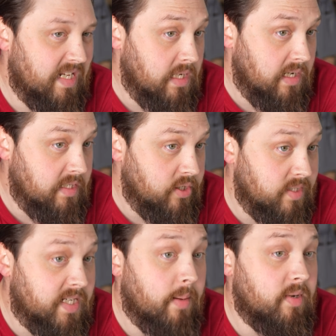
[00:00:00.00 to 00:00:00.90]
less likely to
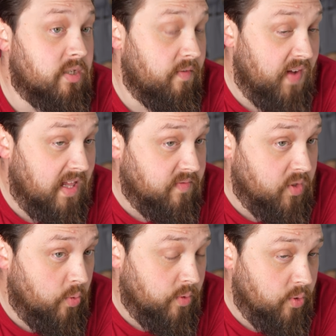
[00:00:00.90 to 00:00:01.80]
damage the valves
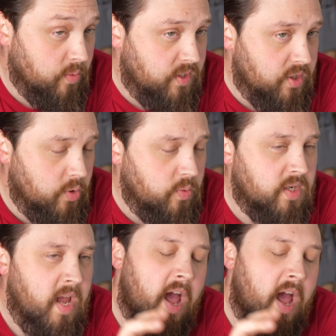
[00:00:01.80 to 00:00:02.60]
or your suit.